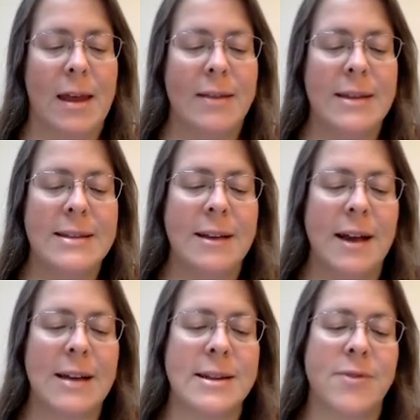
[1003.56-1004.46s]
This
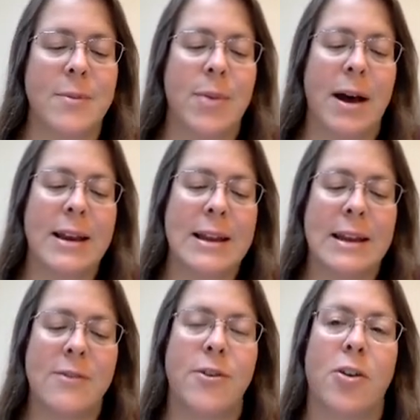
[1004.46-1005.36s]
kind of embodied
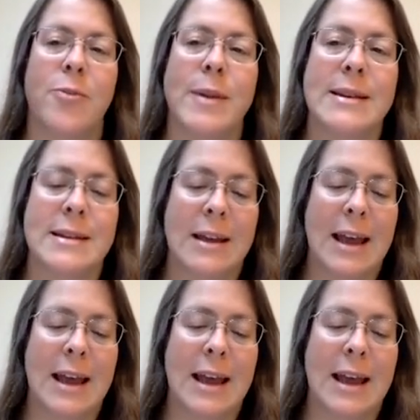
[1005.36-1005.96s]
involvement